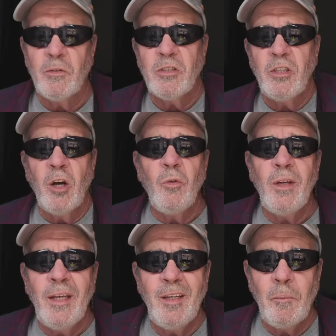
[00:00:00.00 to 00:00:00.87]
There was
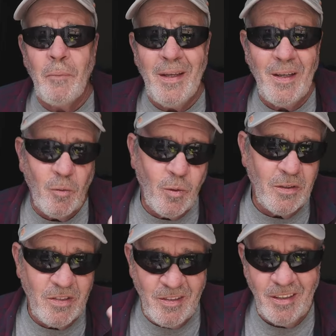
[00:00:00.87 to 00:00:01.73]
no need to be at
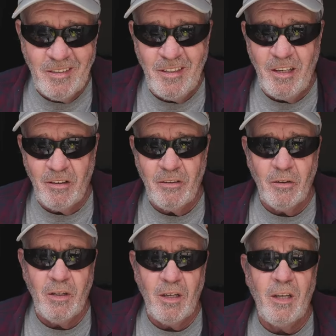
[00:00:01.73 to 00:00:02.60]

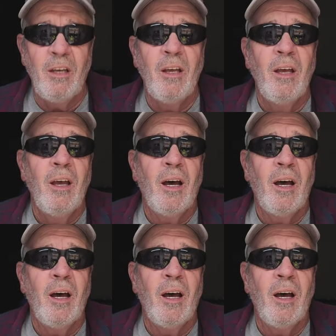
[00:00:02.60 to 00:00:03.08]
1/60th, okay?